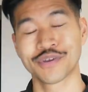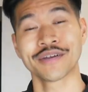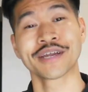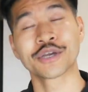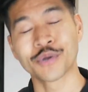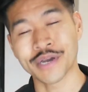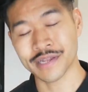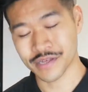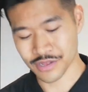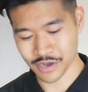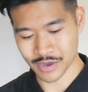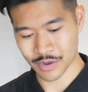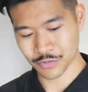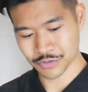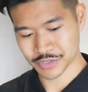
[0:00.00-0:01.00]
Very quickly though,
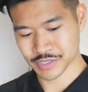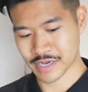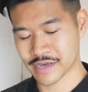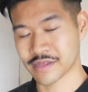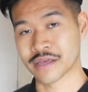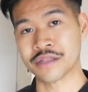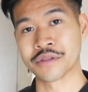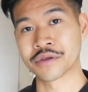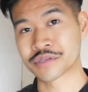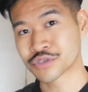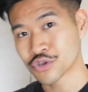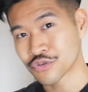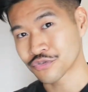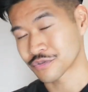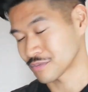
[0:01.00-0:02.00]
I will say that there are
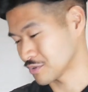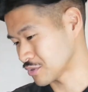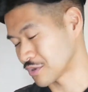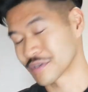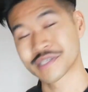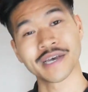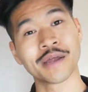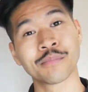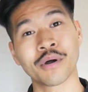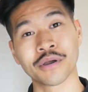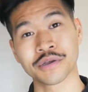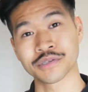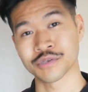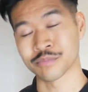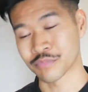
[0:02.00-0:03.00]
two sort of side
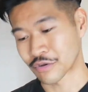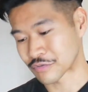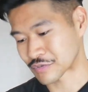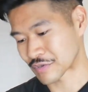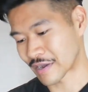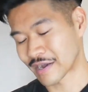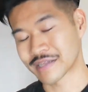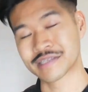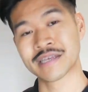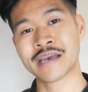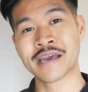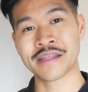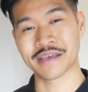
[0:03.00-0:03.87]
pockets on both sides.